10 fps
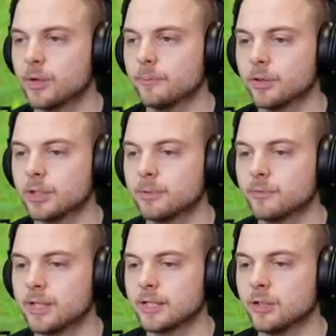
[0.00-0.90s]
I'm not going to be
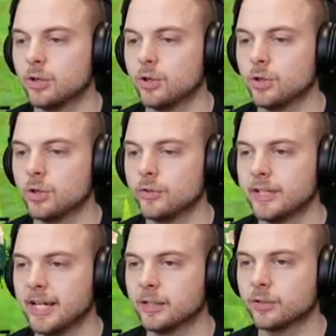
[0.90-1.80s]
reading all the
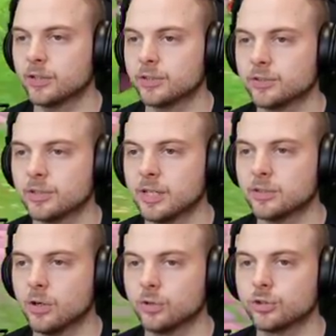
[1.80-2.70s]
dialogue because it's
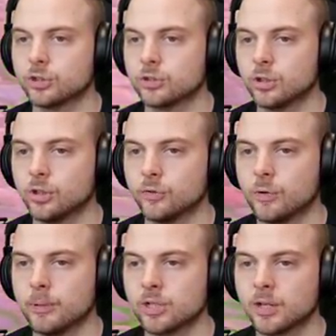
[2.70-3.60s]
all just a load of
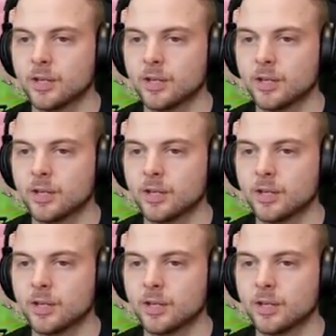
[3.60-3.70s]
rubbish.